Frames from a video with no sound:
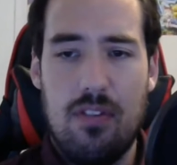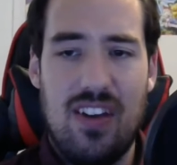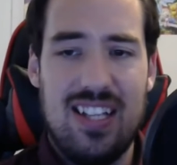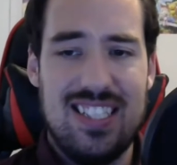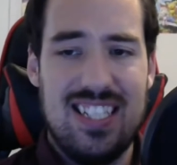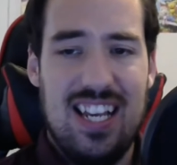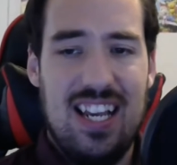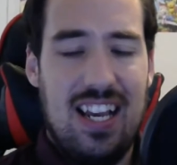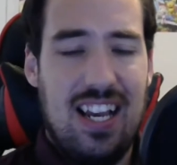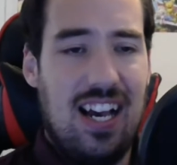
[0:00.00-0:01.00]
events.
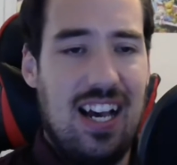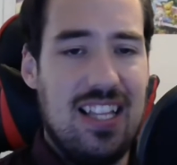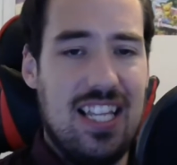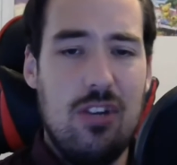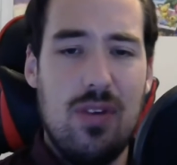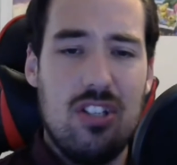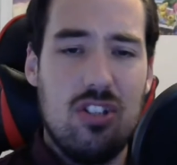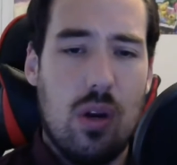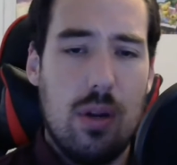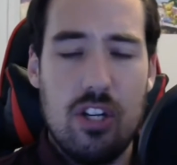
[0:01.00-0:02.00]
And then you get
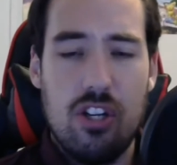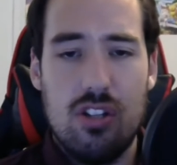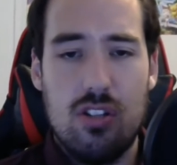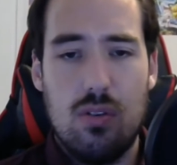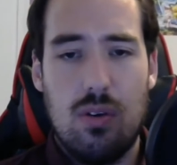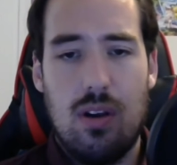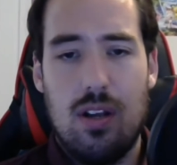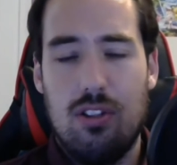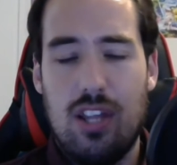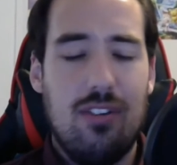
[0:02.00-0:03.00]
story missions
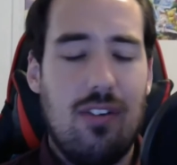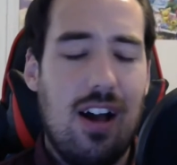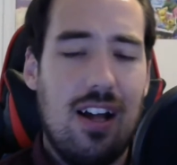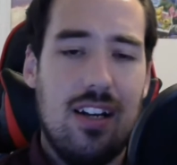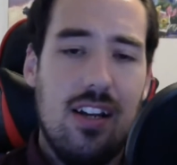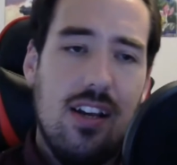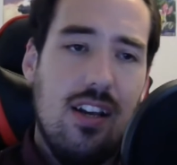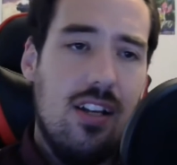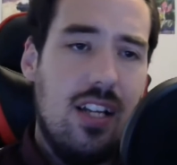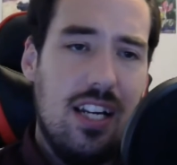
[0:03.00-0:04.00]
later on
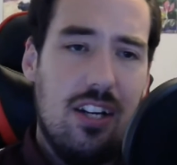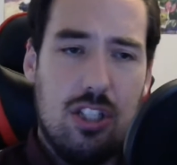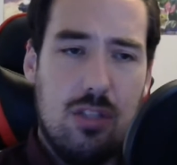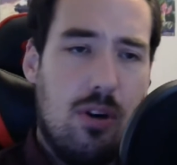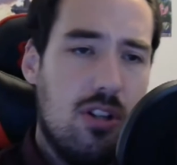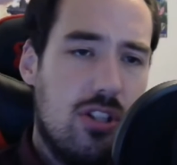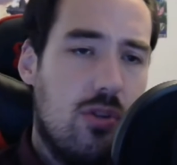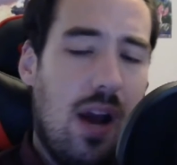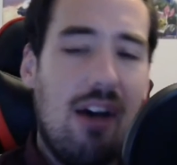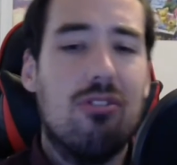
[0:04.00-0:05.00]
interspersed
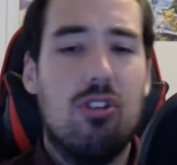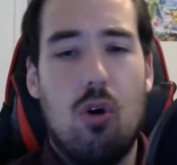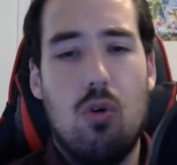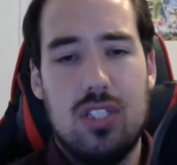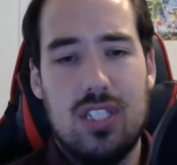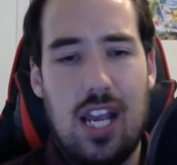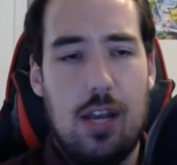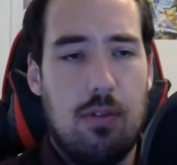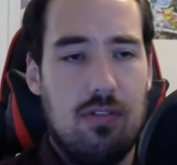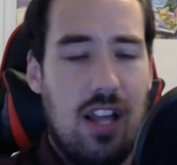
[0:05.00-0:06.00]
throughout those
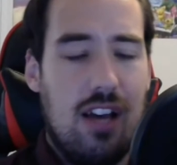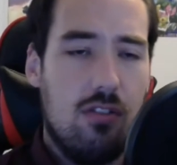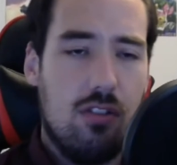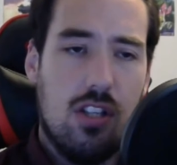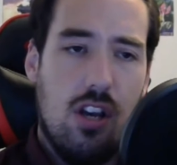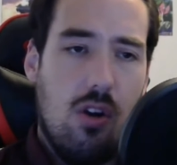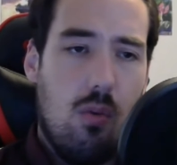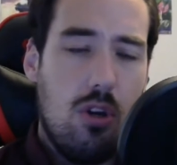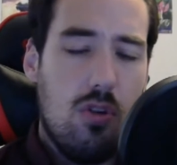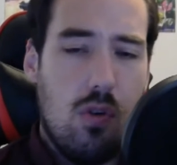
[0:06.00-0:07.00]
type of levels
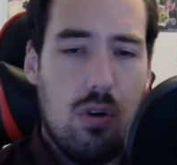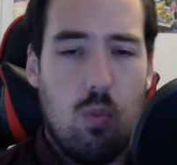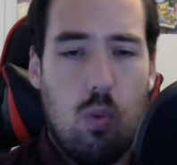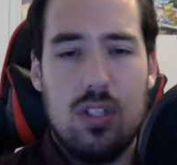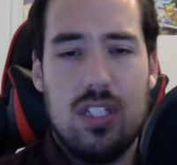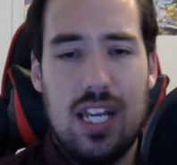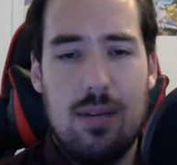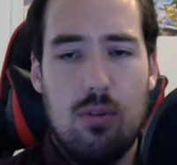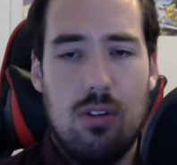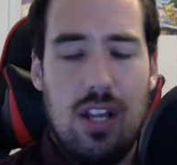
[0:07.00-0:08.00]
where you go to war
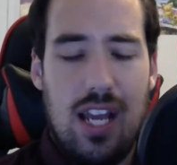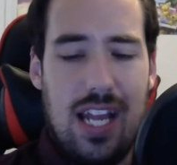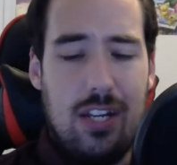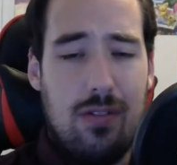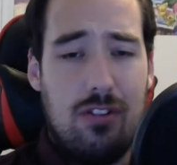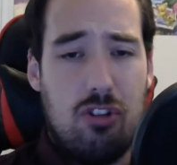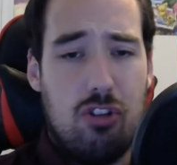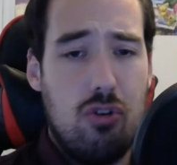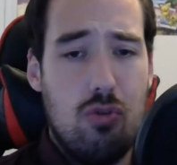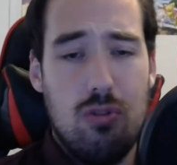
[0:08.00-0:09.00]
table and you have to
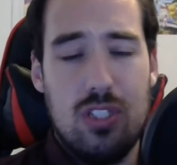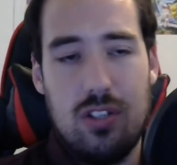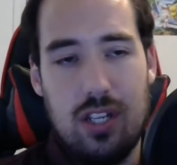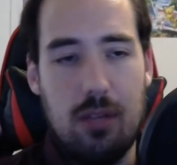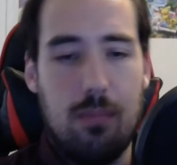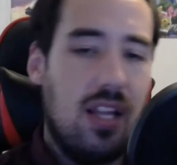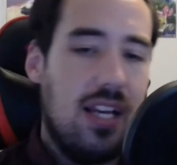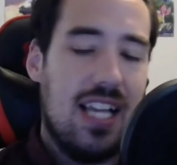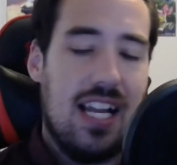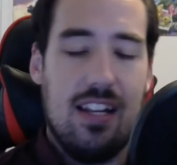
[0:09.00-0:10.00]
choose. You can
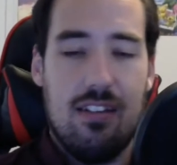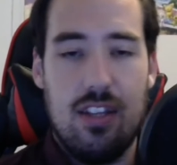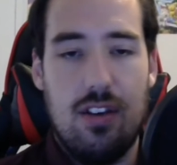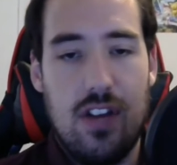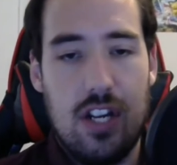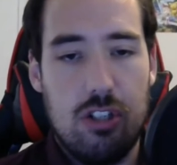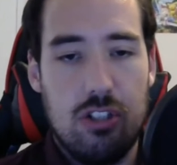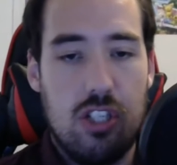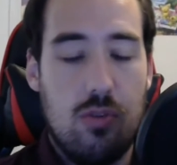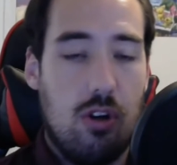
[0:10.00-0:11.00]
play as any of the
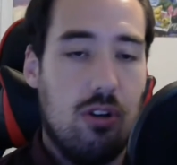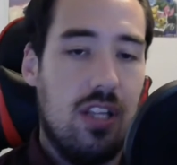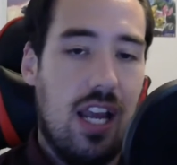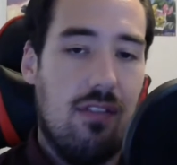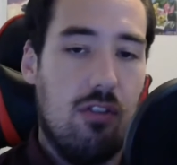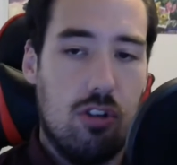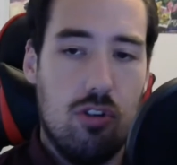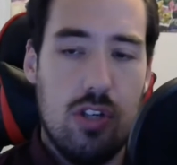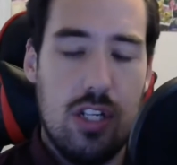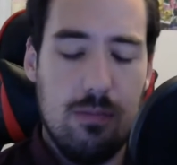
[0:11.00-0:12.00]
Avengers that you currently have
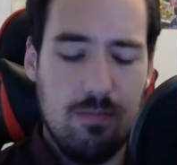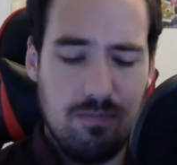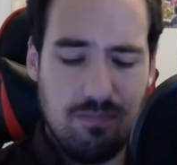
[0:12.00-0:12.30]
recruited.